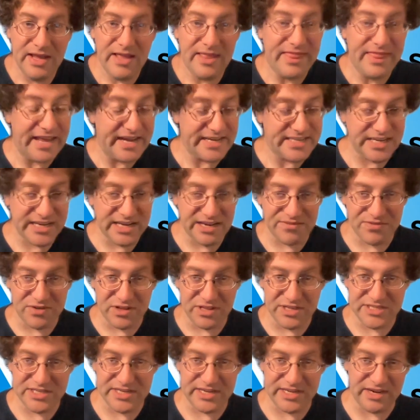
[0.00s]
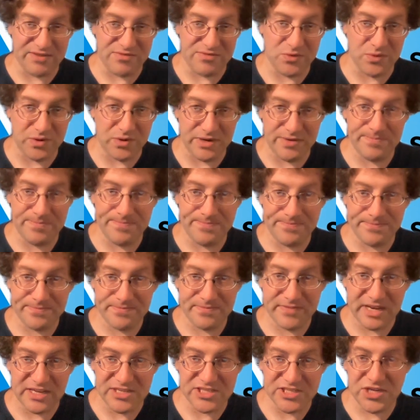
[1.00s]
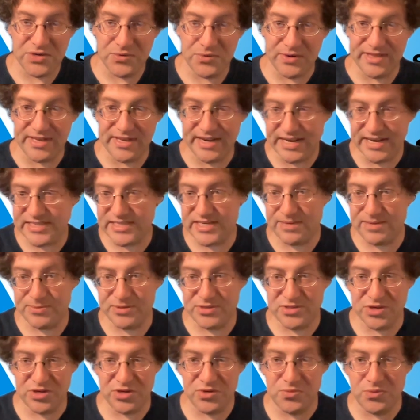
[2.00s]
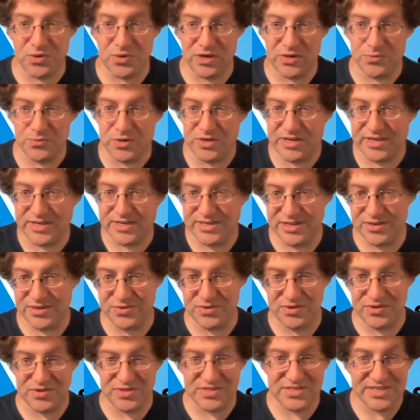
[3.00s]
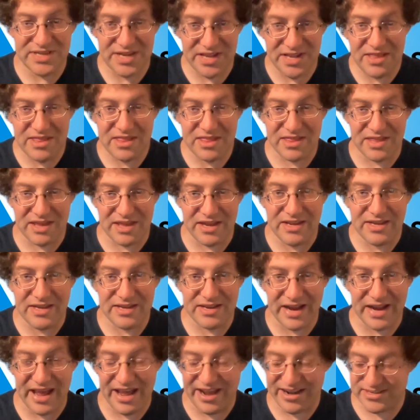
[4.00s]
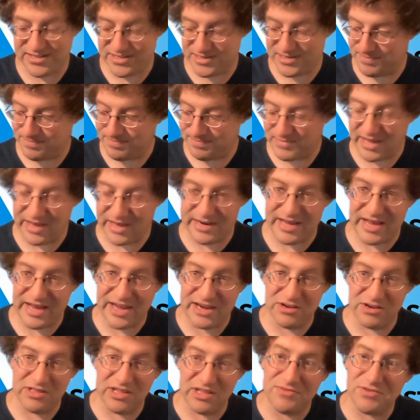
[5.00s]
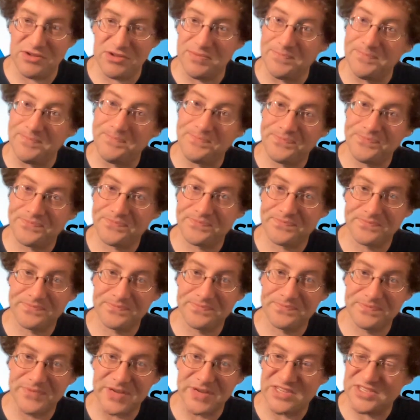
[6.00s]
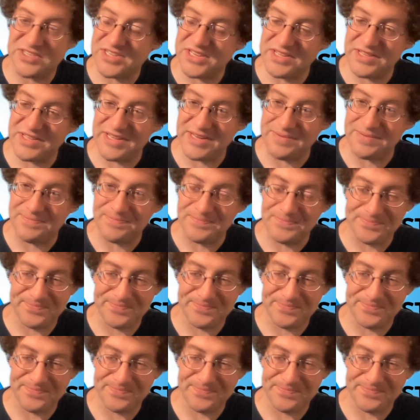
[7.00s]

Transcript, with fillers: Thanks again for listening, everyone. I'll see you on the next episode when we'll continue to see, think, and act on a higher level. I'll see you then.